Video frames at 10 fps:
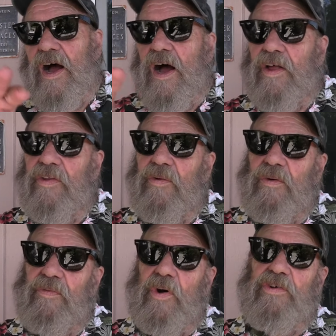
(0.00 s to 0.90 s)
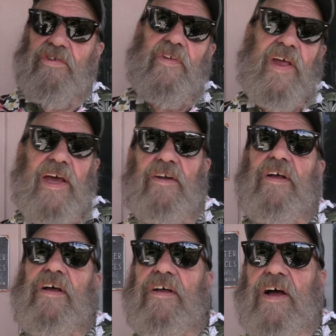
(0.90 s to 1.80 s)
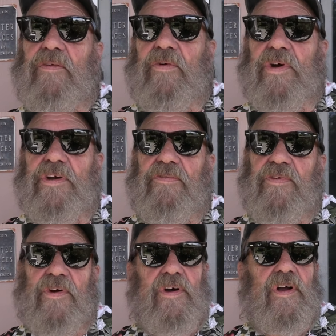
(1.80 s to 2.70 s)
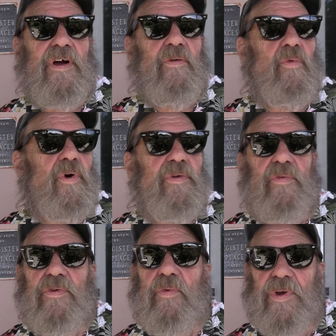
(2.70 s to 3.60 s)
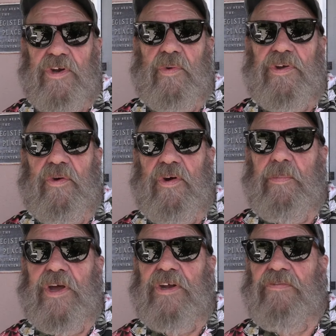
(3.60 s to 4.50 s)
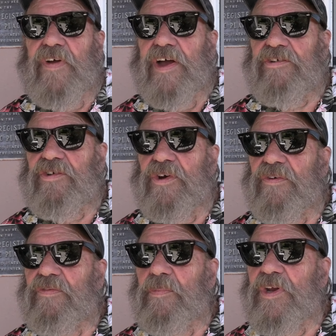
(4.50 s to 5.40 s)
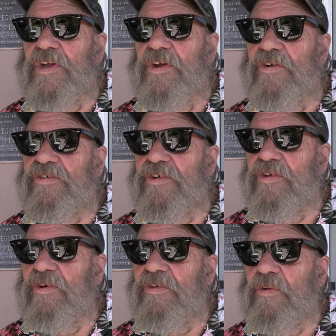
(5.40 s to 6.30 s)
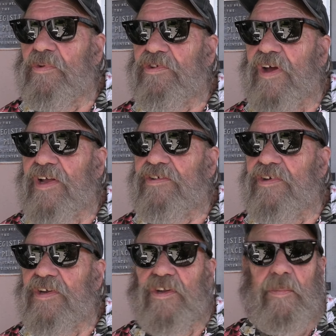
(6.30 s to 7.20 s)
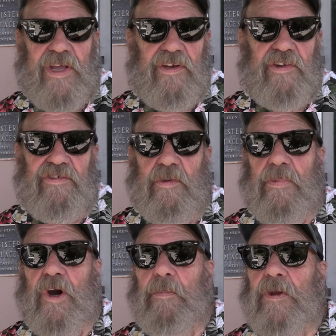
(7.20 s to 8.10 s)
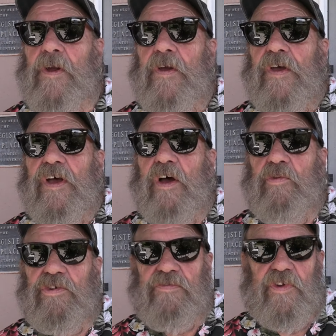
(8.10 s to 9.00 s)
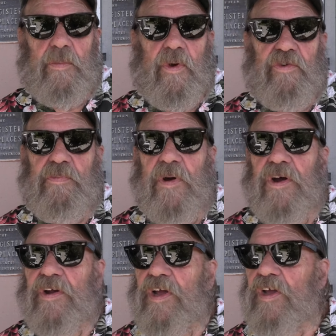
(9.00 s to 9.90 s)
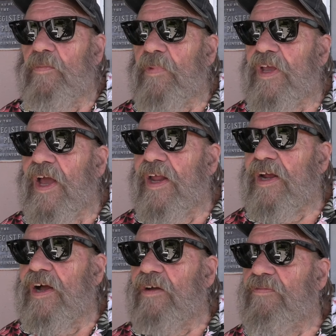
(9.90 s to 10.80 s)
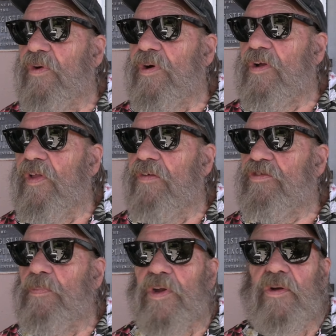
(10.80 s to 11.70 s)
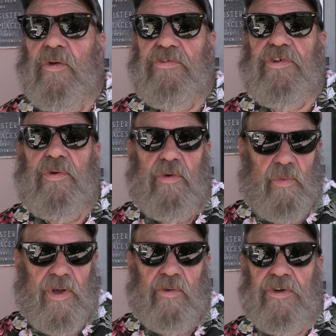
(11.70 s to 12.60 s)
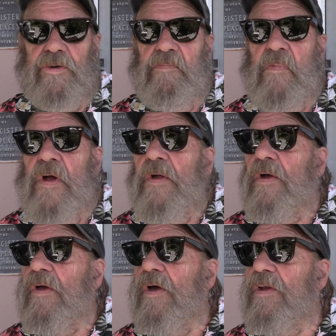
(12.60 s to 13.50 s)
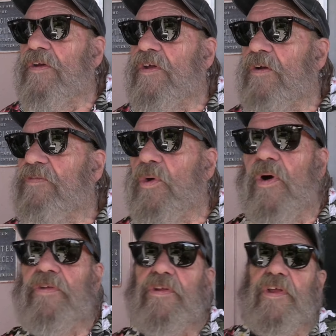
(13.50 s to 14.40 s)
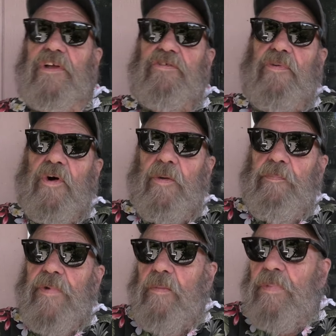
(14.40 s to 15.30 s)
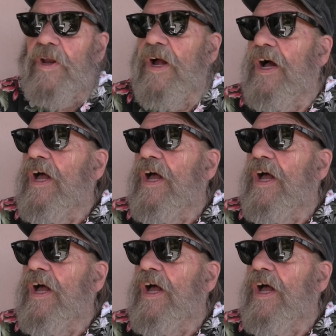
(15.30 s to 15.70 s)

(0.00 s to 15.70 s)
On the reverse of that, I worked for a wood window and door manufacturer for many years in northern Wisconsin in the maintenance department. I was, for the most part, a mechanic on forklifts, but also a welder, and did a few other things for them. But